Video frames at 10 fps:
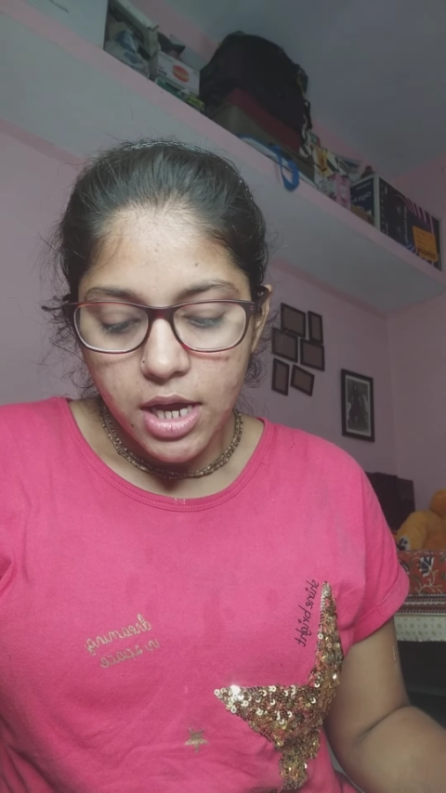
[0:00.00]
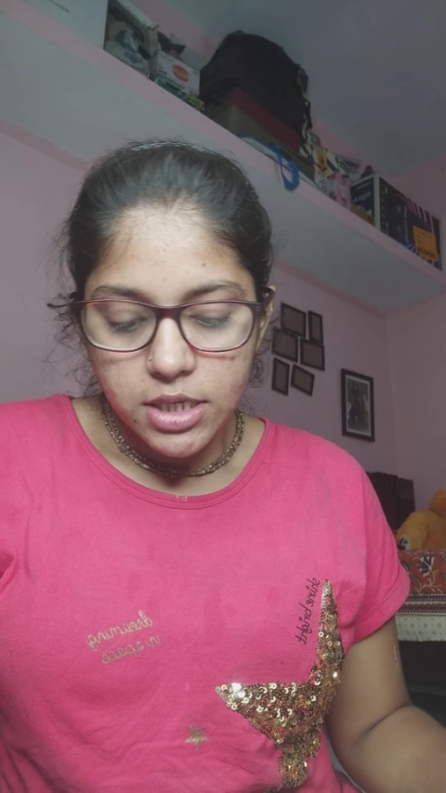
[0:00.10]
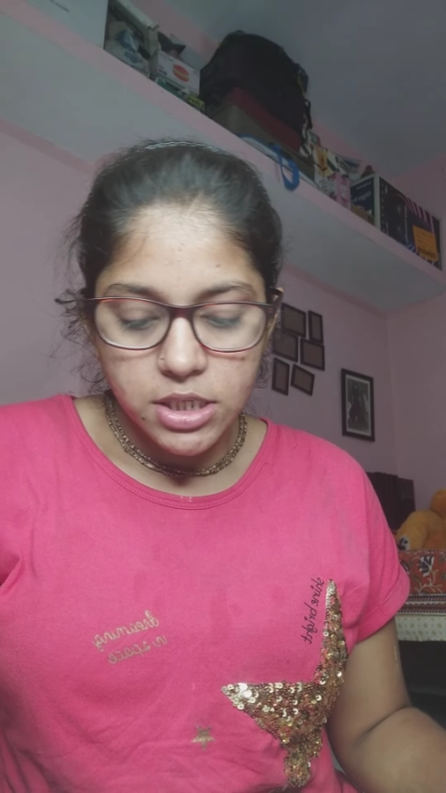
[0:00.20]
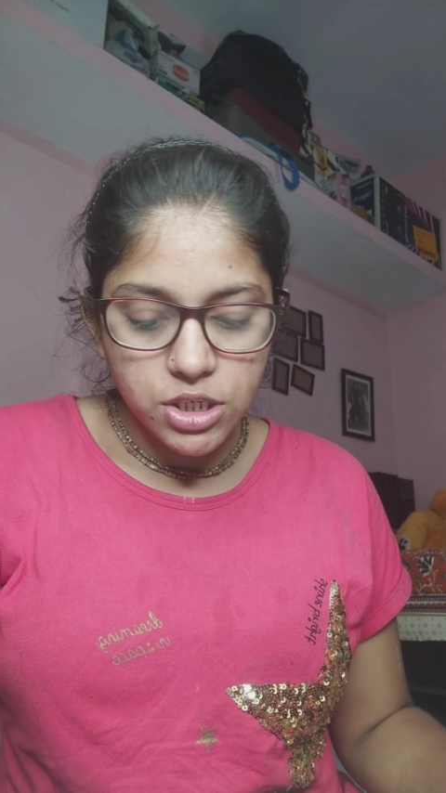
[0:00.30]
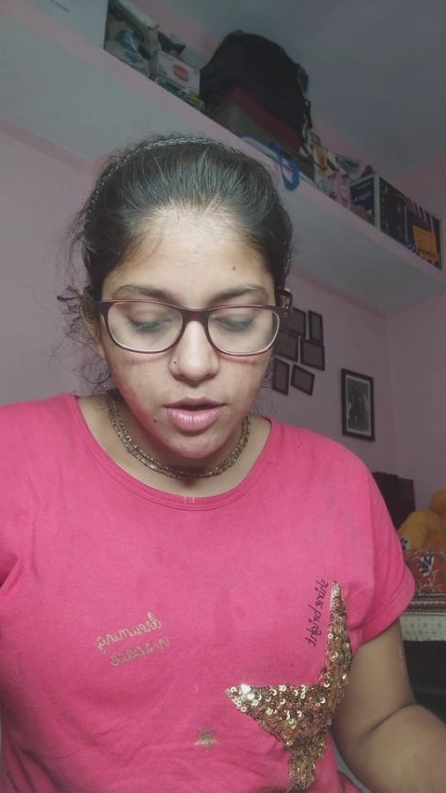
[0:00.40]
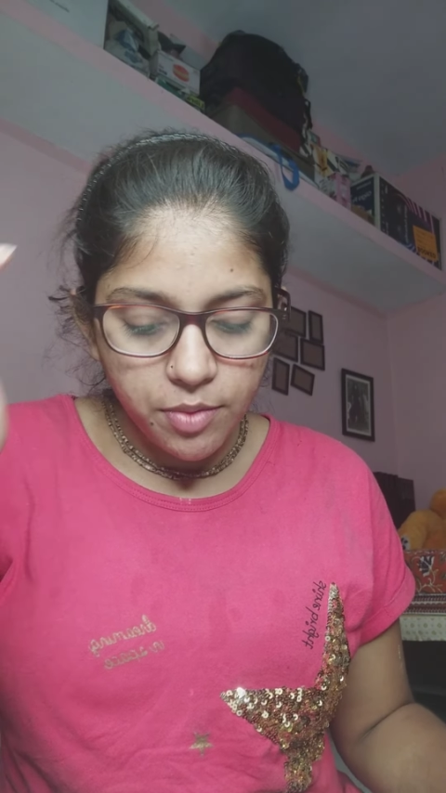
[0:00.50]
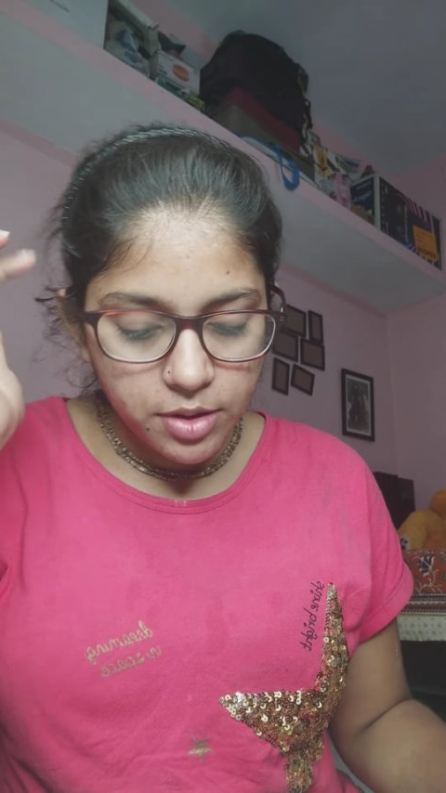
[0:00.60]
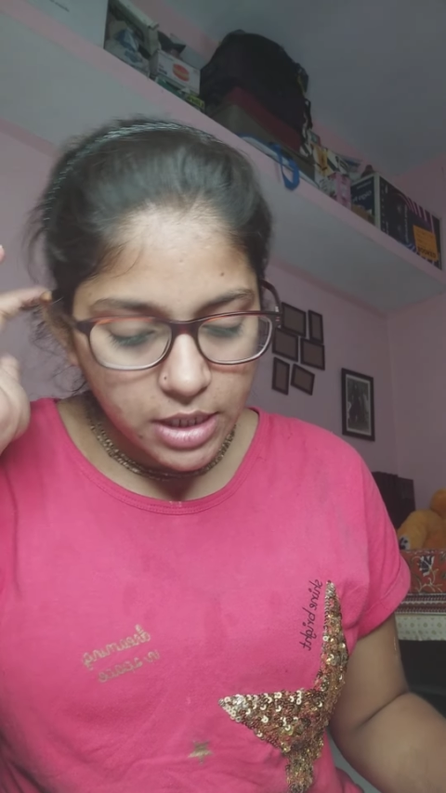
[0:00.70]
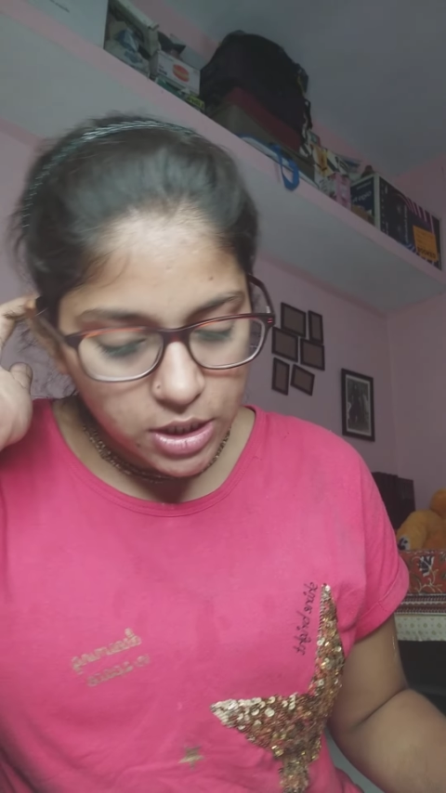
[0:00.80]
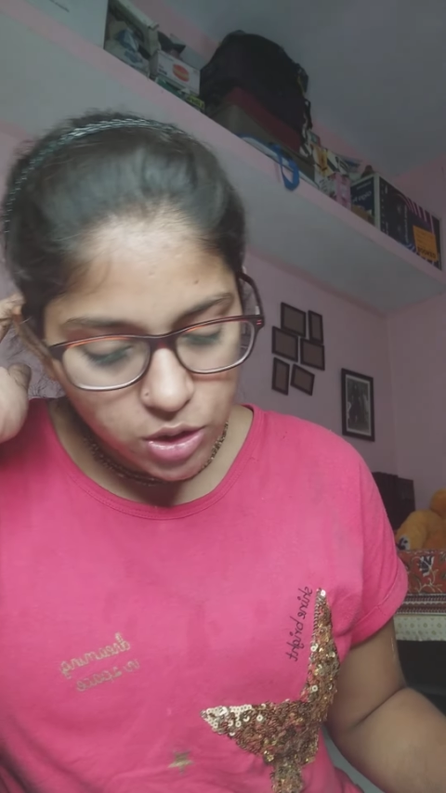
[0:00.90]
system
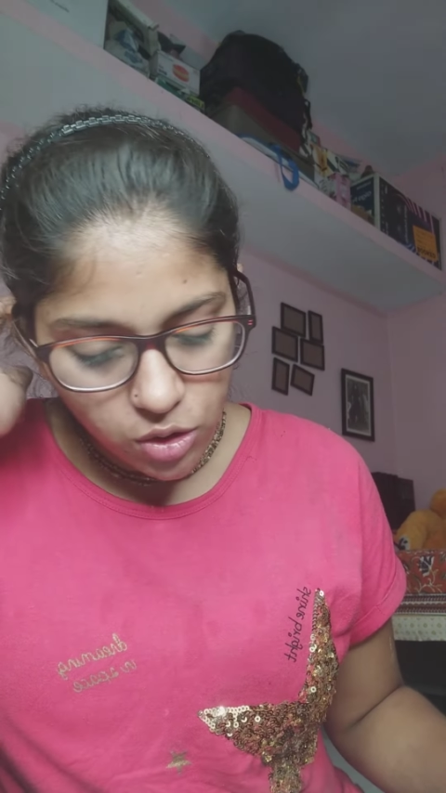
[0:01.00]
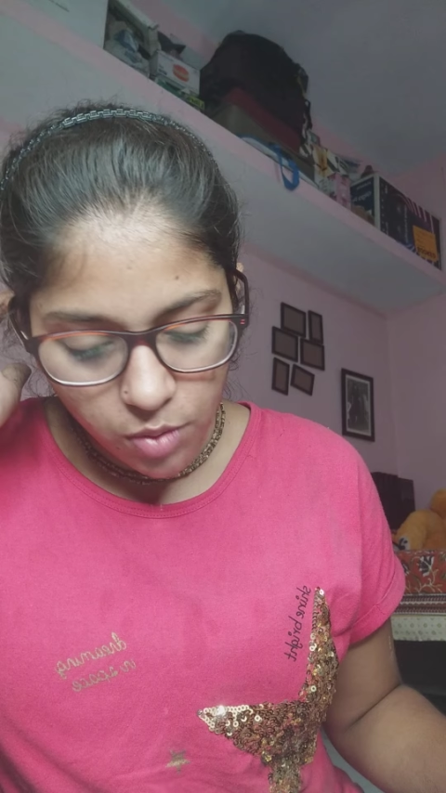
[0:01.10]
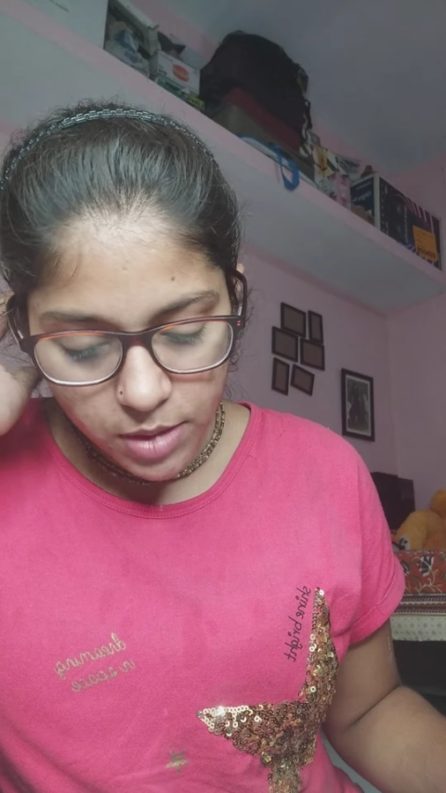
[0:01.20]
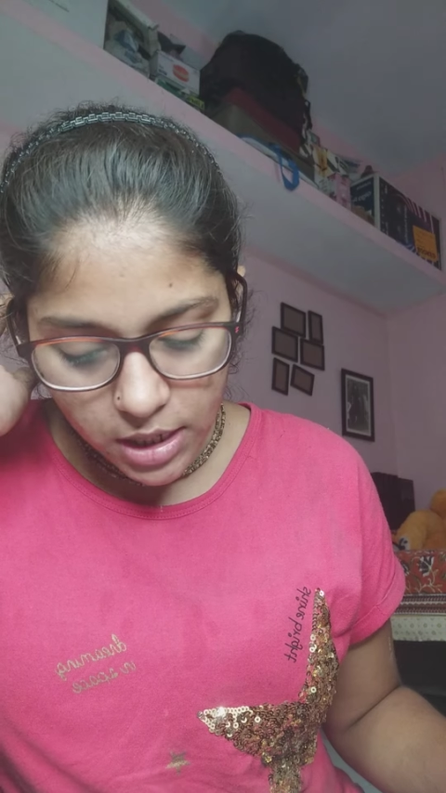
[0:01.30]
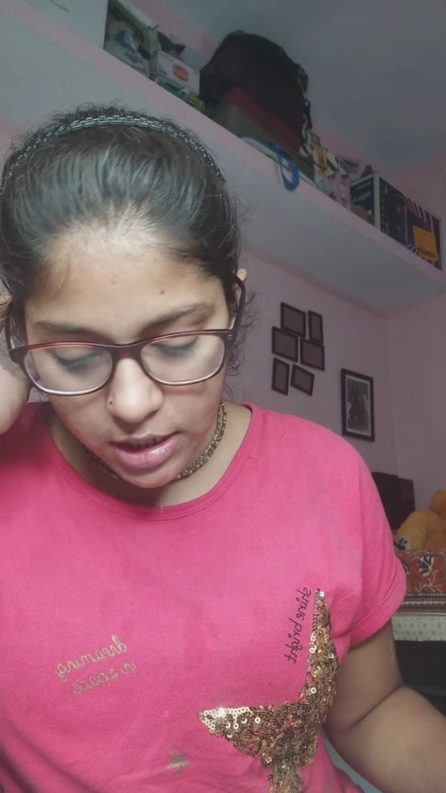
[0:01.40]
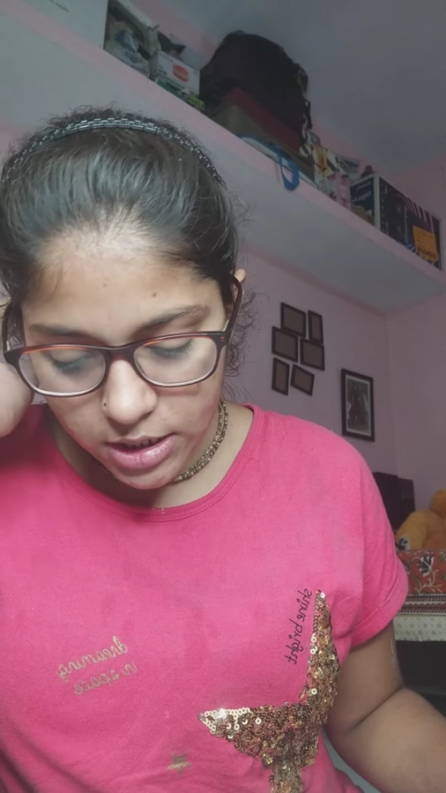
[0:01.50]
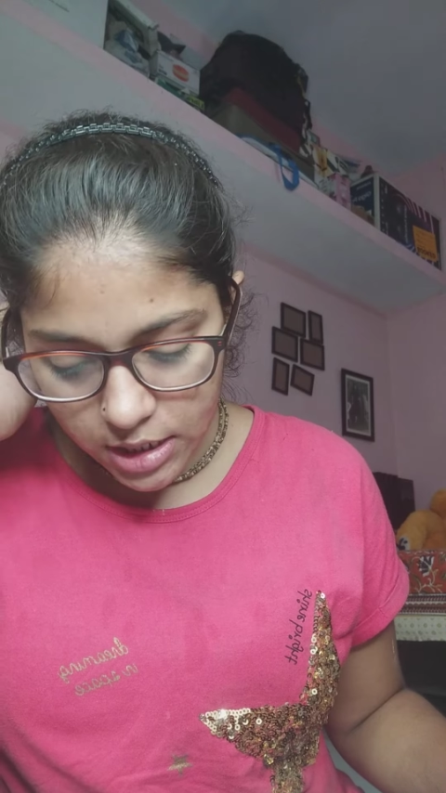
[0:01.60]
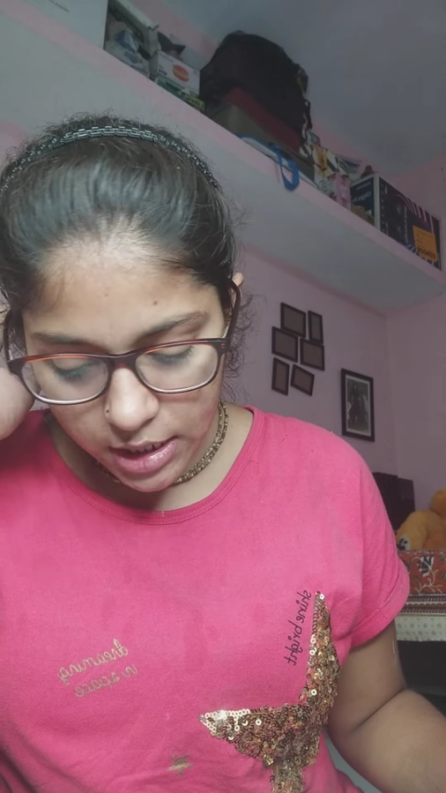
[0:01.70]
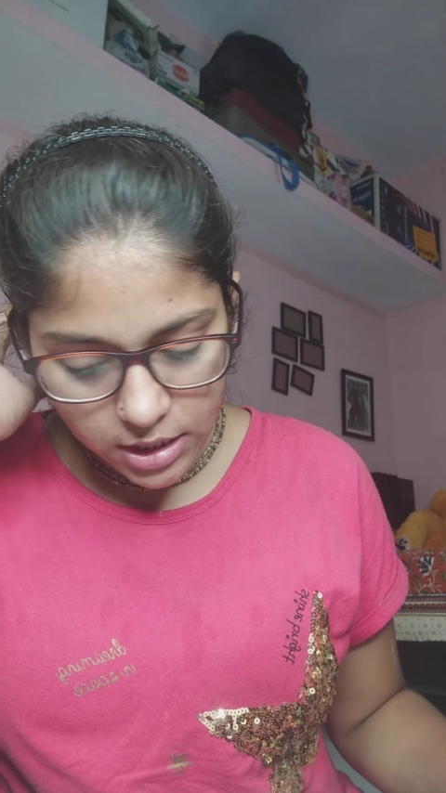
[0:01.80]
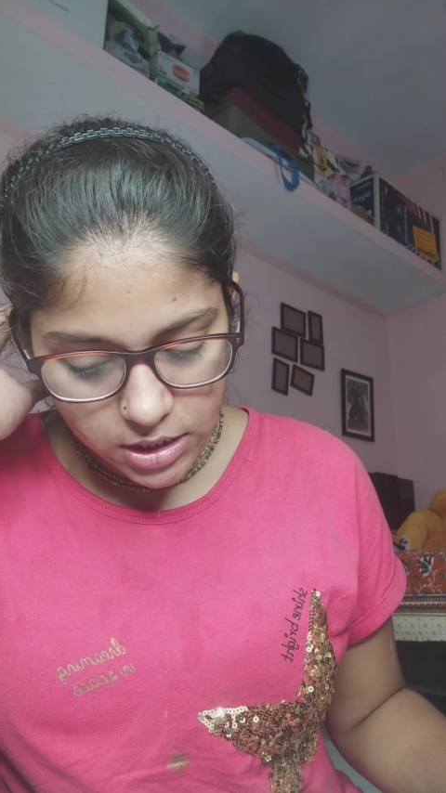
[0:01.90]
in taxonomical
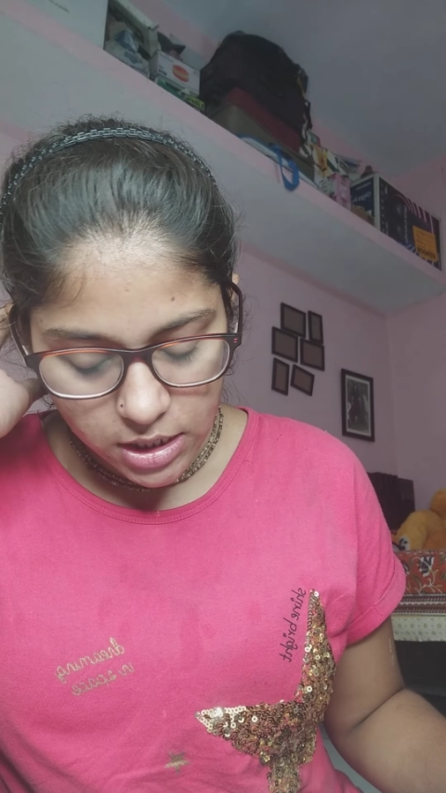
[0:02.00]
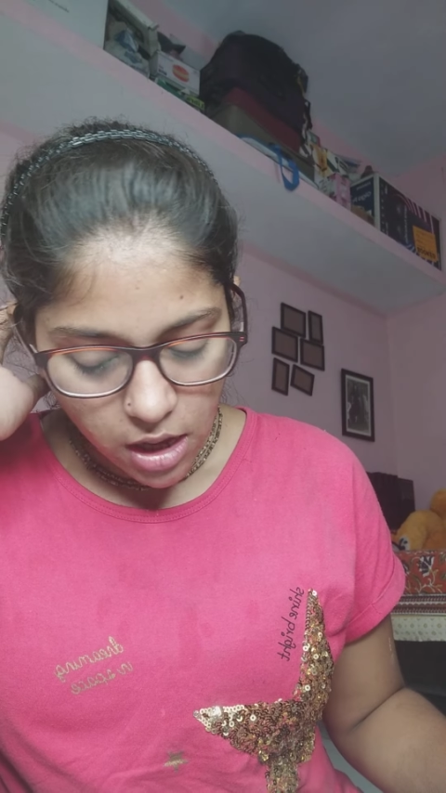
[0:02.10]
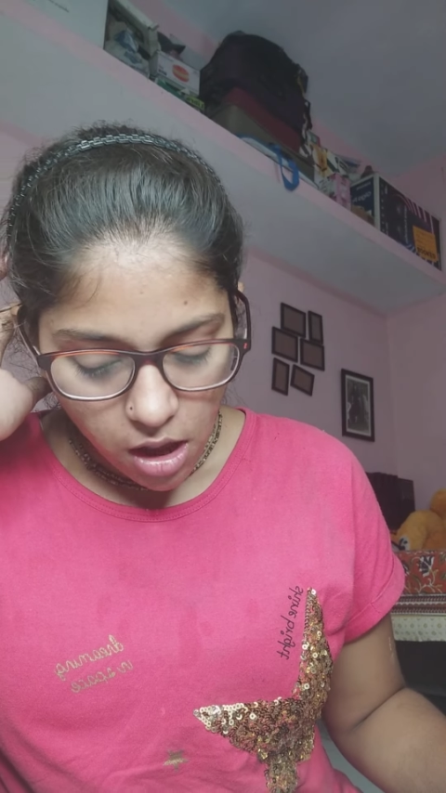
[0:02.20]
studies.